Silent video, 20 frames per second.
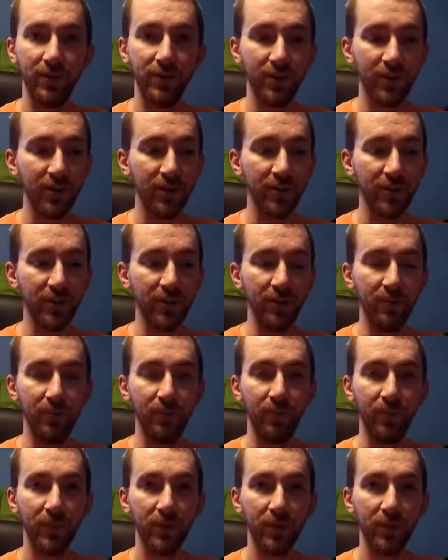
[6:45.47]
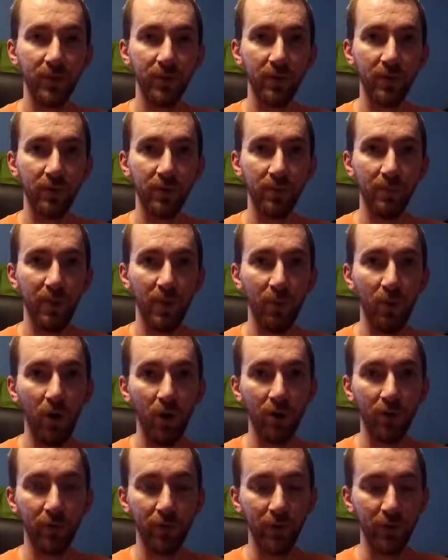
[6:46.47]
system for my
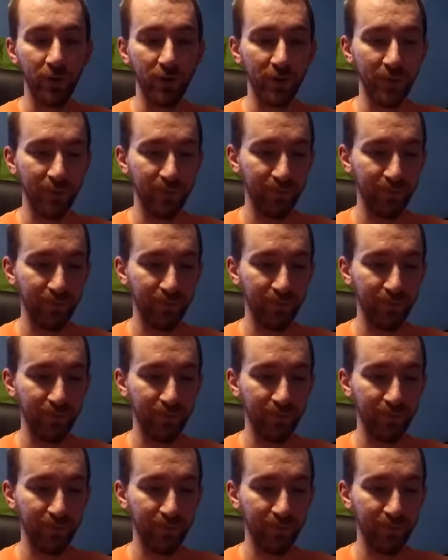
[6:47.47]
water filter.